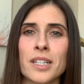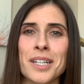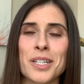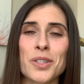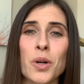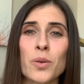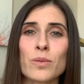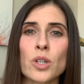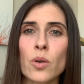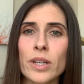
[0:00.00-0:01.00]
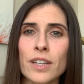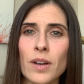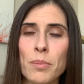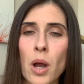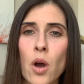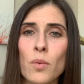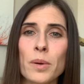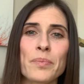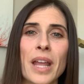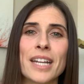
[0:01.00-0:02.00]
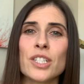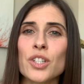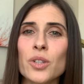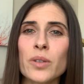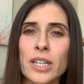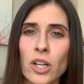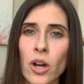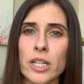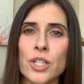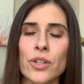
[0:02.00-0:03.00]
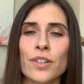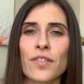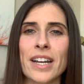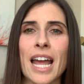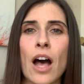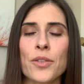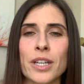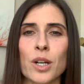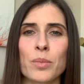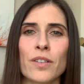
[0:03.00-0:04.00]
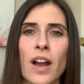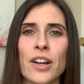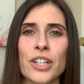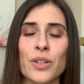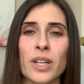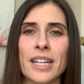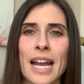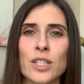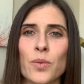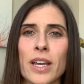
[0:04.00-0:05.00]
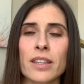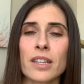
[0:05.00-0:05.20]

So don't give up hope. I do encourage you to find a healthcare provider you connect with